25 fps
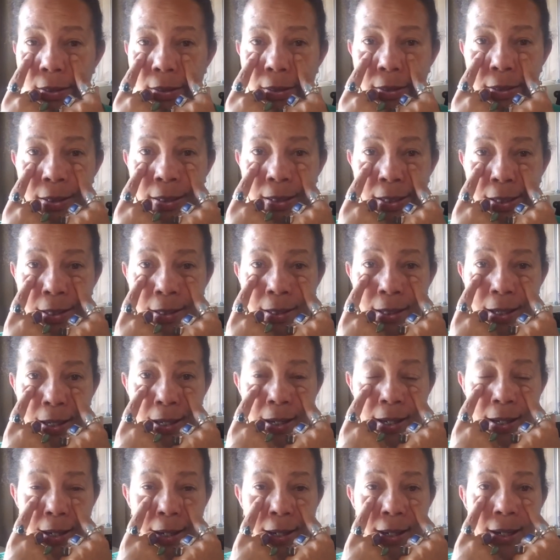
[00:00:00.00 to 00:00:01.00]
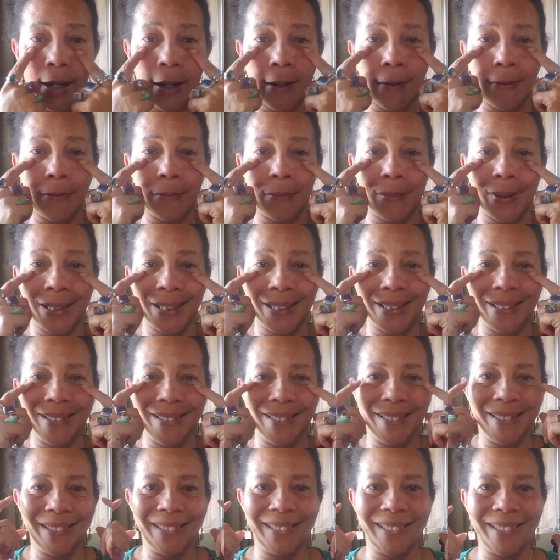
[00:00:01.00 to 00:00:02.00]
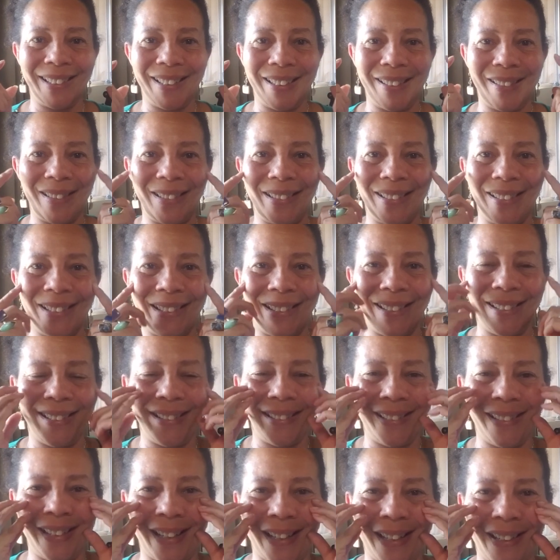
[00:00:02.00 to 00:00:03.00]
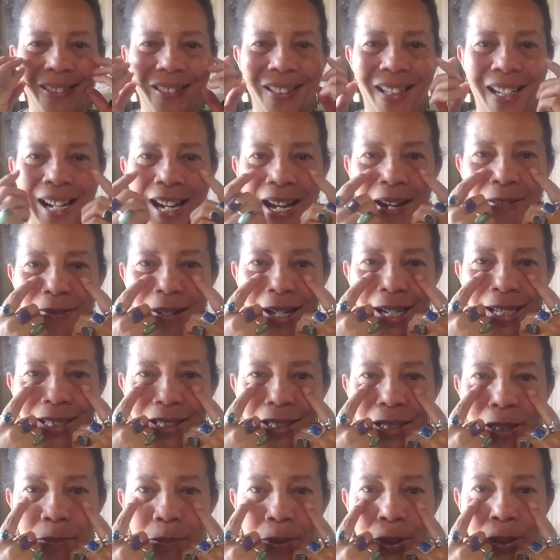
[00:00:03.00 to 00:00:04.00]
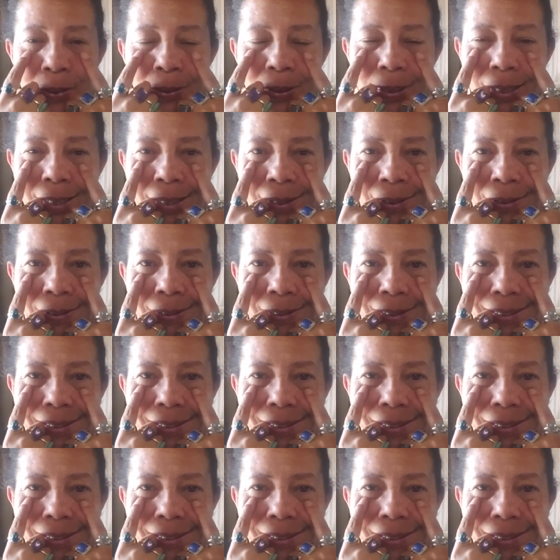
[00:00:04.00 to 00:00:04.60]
And again, I have big, I have high cheekbones, so